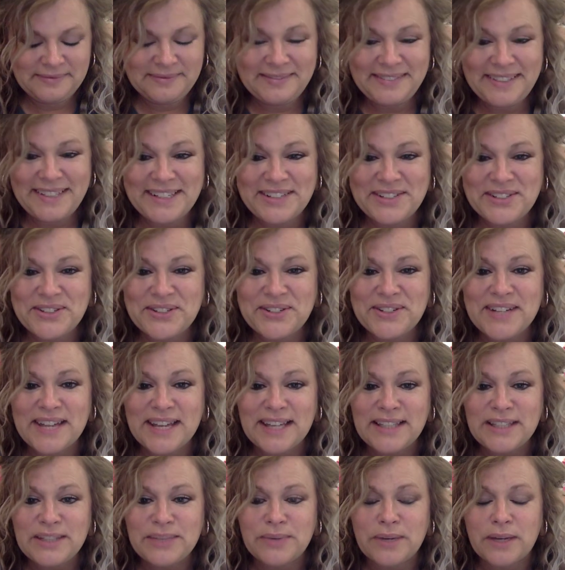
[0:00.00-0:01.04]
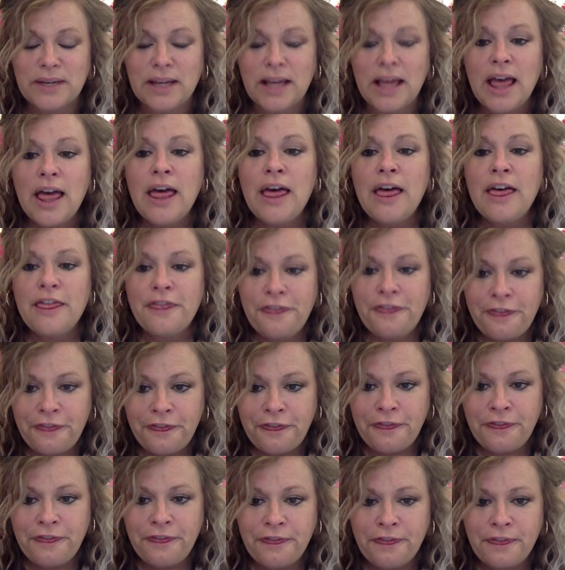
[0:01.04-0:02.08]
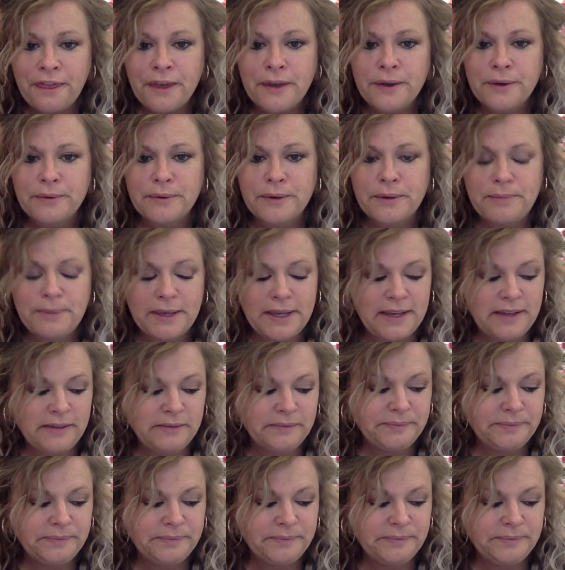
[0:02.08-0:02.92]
Here's your next one. Repeat.